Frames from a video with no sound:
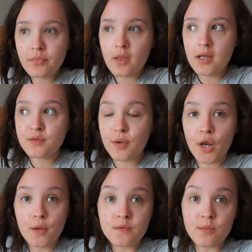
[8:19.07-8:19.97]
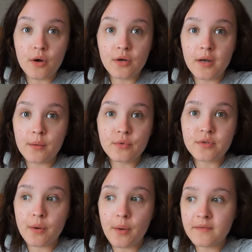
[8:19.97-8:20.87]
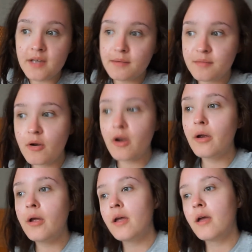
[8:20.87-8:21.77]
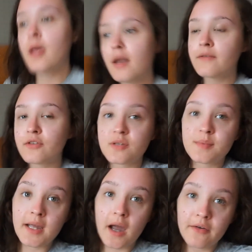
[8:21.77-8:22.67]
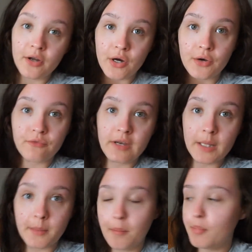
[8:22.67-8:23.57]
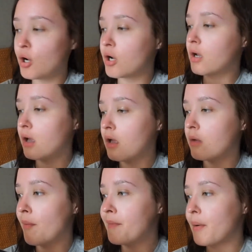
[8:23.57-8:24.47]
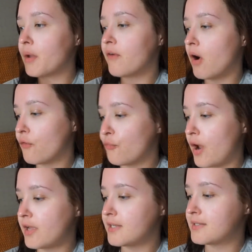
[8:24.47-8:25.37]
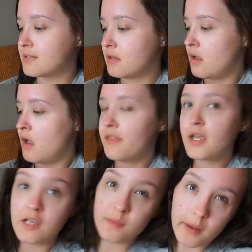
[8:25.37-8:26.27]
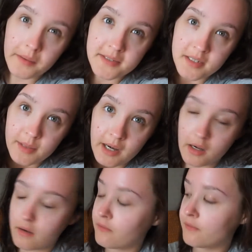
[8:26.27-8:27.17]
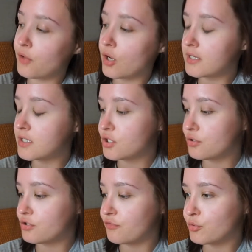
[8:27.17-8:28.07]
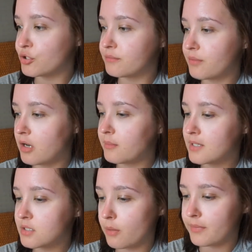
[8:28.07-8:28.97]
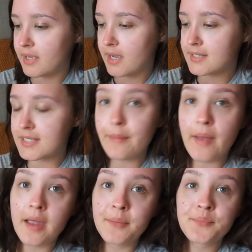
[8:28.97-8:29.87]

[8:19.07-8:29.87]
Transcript: And to go home tomorrow, and I'm going out of town tomorrow. And I've just been carrying on reading my book. I'm now over halfway. It's, I think I spoke about this at the beginning of the vlog. It's Children of Blood and Bone by Tommy Adeyemi.